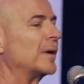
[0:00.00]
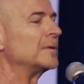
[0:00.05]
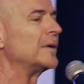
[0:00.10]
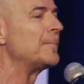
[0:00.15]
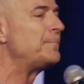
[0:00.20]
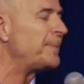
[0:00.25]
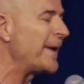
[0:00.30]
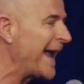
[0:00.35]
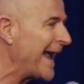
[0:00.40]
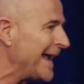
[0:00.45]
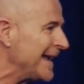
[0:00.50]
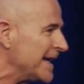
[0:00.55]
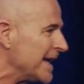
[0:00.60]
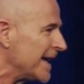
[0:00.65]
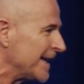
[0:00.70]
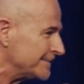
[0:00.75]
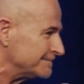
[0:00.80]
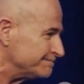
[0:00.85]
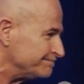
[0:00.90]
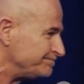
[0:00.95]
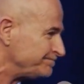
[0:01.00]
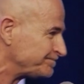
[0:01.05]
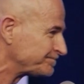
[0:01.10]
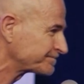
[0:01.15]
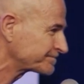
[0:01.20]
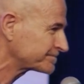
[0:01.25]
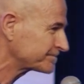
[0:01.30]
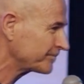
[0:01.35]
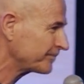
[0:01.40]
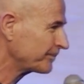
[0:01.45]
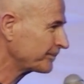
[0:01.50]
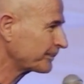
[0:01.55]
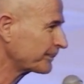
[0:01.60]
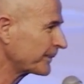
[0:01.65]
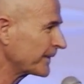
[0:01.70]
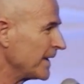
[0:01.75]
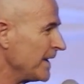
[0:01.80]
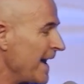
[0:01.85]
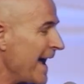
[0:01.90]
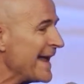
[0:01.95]
are a pagan.
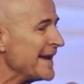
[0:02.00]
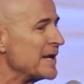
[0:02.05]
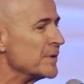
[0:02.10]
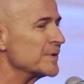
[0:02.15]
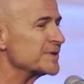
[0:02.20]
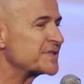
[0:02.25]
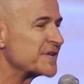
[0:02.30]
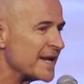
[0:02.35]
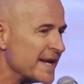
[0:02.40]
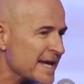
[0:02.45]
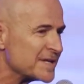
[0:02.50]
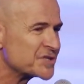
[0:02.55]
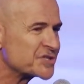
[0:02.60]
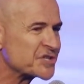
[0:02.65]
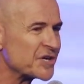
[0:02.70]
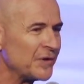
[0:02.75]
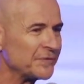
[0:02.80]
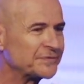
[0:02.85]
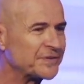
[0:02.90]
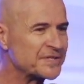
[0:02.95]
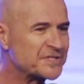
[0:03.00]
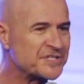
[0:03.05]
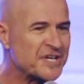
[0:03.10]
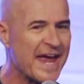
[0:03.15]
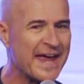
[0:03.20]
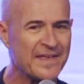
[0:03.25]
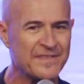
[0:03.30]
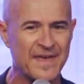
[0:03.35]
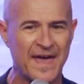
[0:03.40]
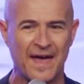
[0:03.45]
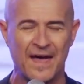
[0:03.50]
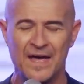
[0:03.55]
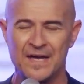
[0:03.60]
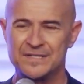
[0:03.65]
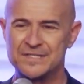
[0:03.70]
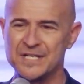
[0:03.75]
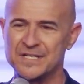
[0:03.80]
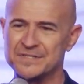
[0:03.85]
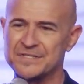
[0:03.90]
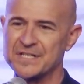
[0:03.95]
And it was an insult to say
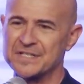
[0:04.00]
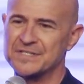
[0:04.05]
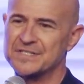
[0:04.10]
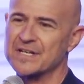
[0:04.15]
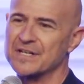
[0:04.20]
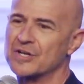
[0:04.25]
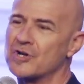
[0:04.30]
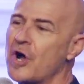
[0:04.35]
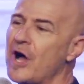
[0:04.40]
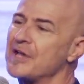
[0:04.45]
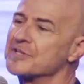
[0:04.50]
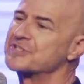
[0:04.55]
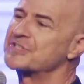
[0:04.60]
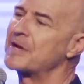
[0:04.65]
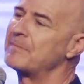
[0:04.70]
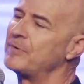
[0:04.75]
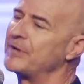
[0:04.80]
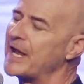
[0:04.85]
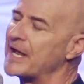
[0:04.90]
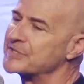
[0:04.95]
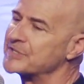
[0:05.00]
that, to call someone